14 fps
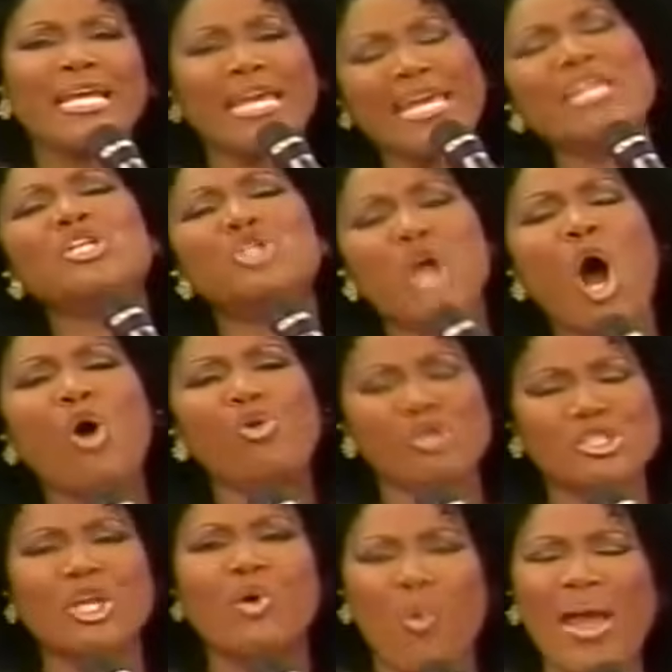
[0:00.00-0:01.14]
he
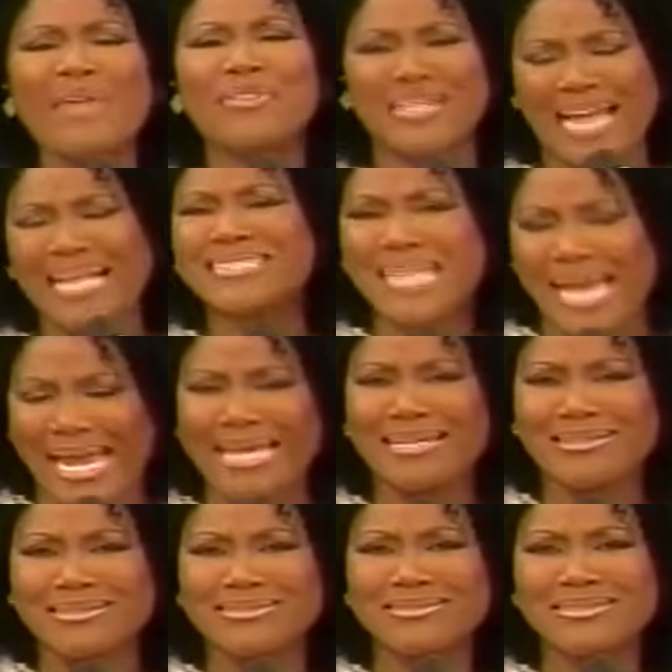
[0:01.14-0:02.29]
knows the way that I take.
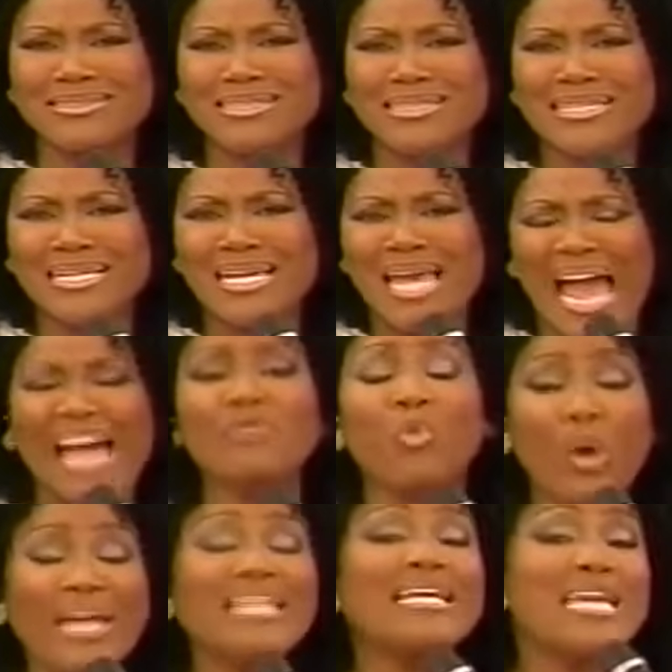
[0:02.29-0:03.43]
And
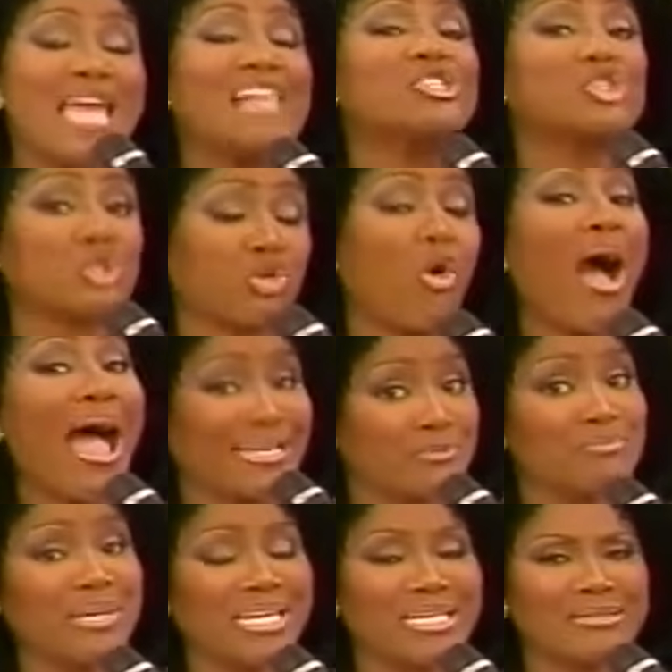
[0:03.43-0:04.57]
when he has tried
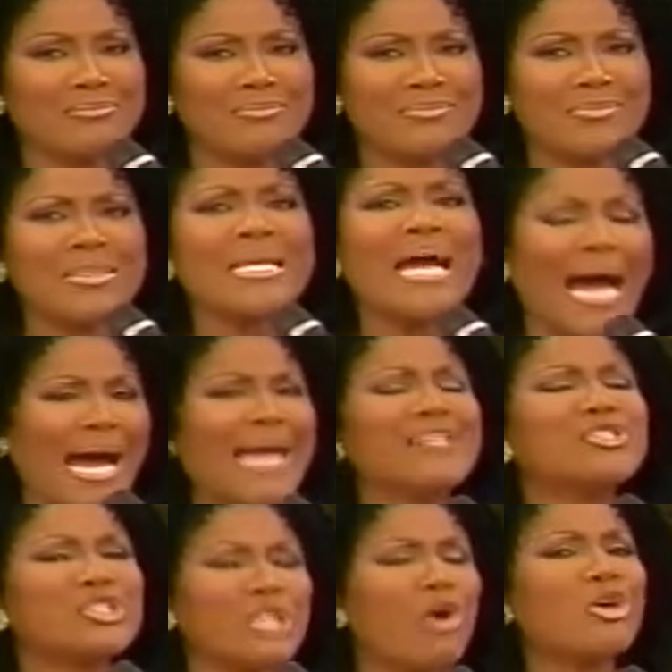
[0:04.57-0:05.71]
me, I
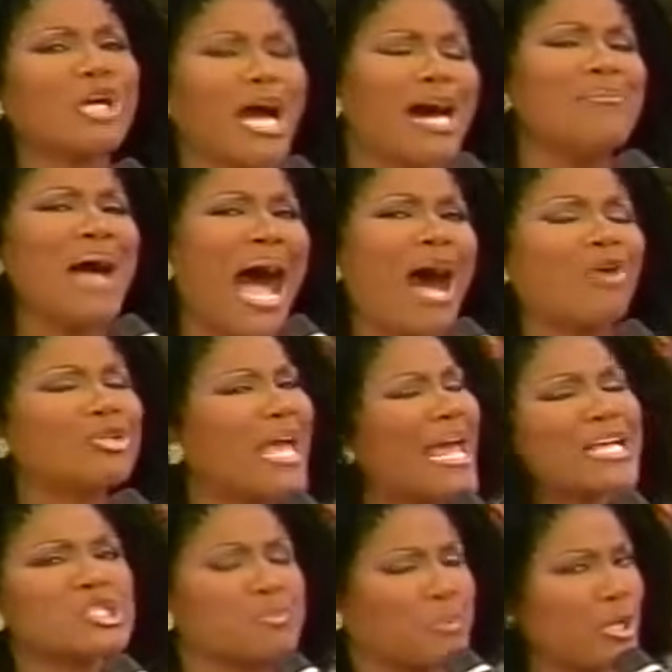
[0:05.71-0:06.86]
shall come out
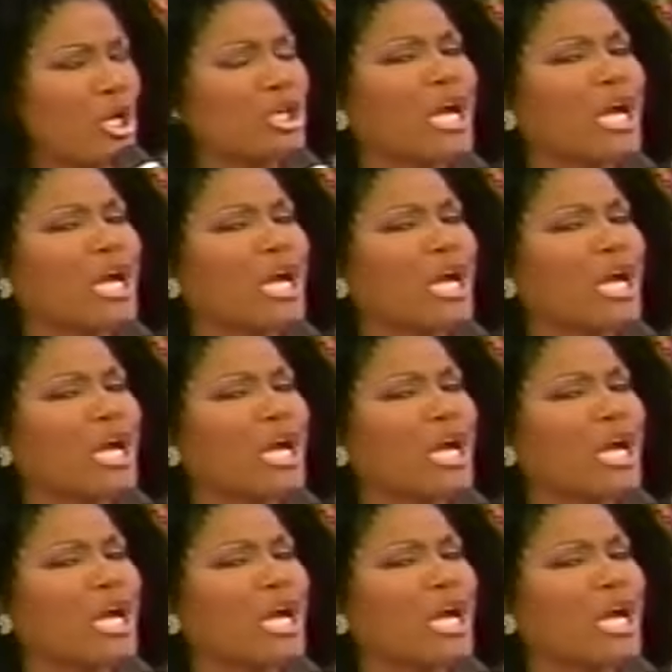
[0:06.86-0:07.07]
as pure